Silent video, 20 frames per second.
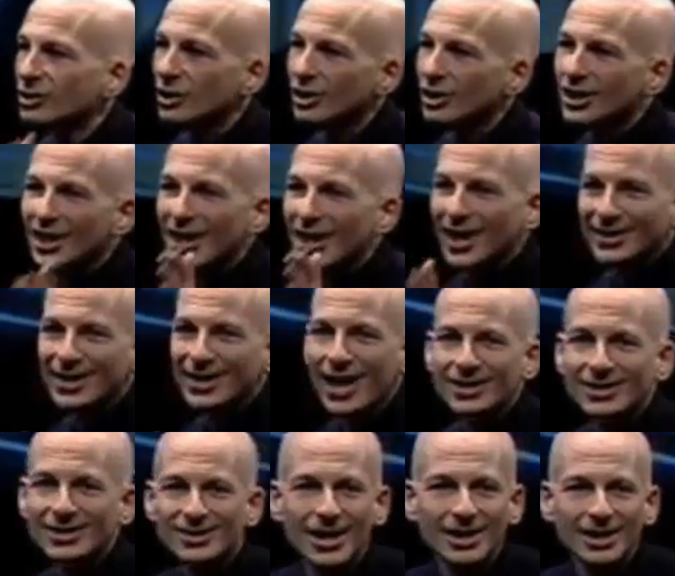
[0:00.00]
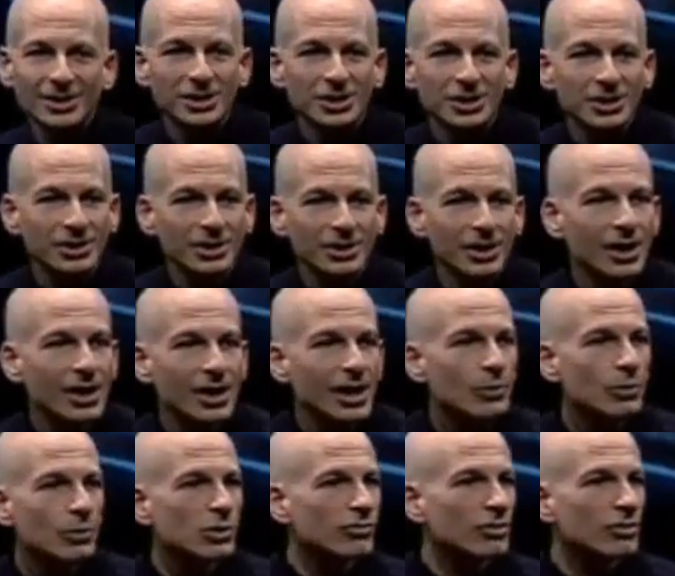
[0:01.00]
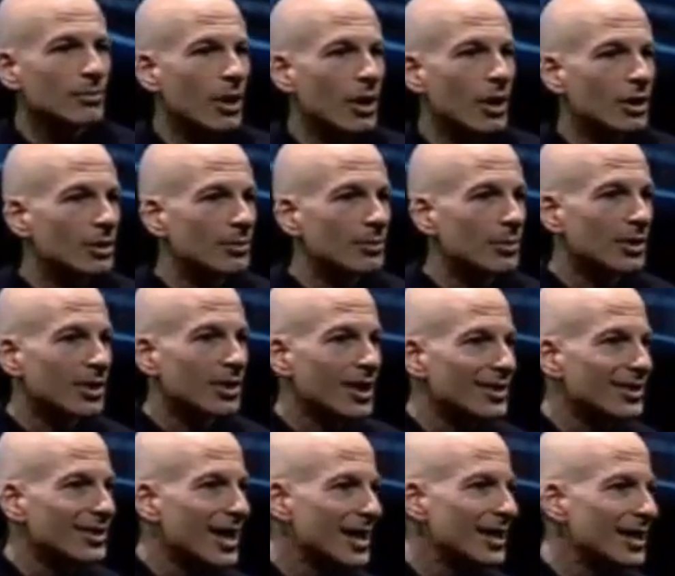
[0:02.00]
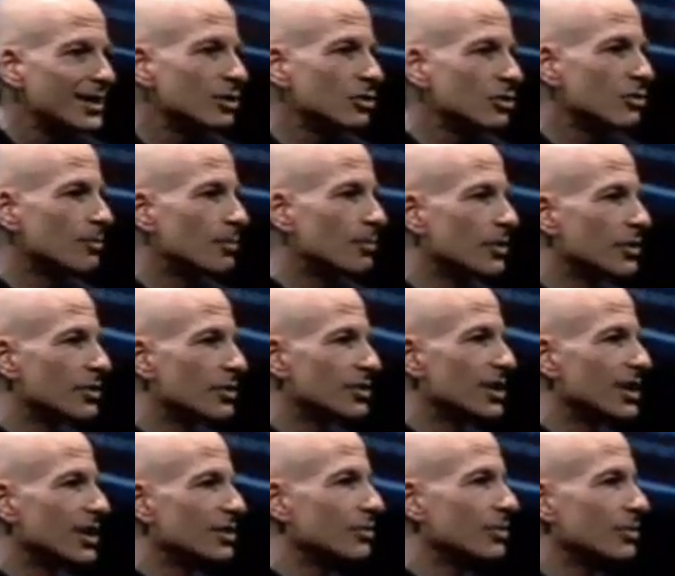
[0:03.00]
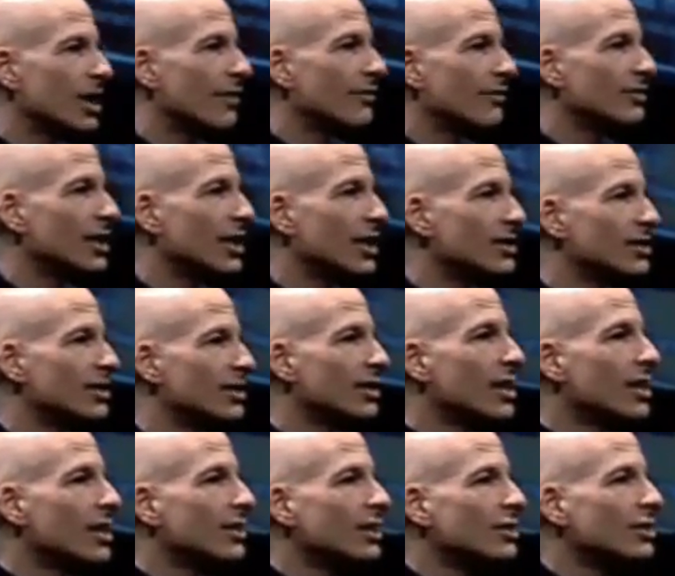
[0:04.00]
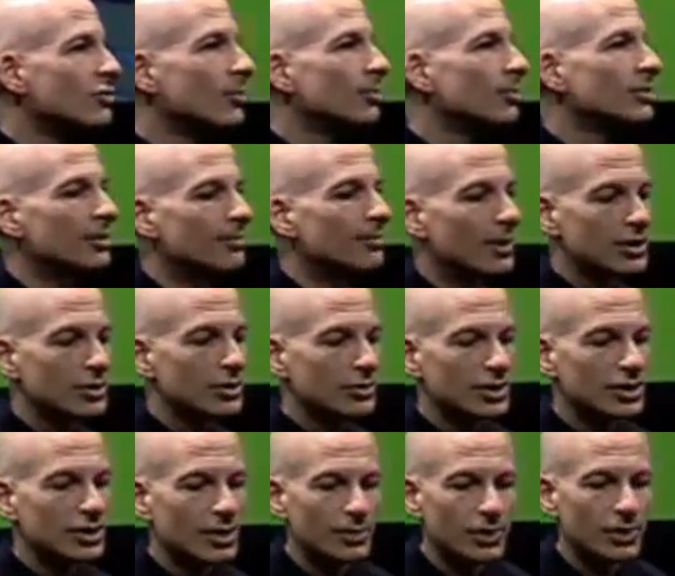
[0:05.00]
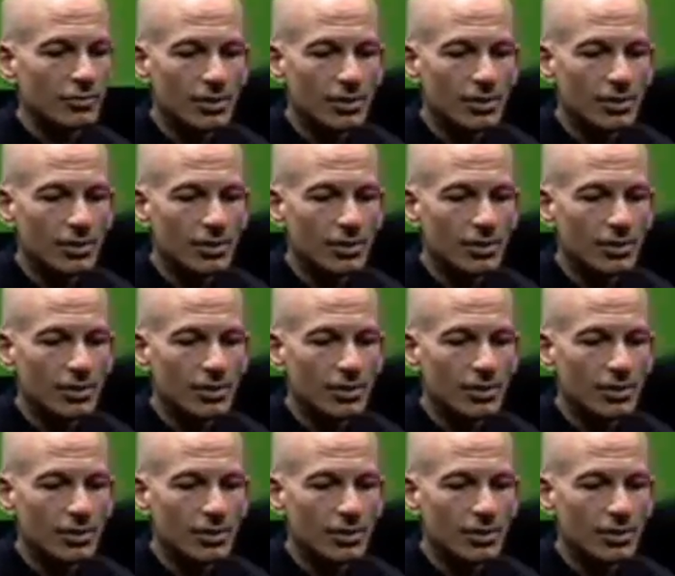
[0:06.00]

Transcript: looking at that section, it was remarkable. They didn't triple their sales with advertising. They tripled it by doing something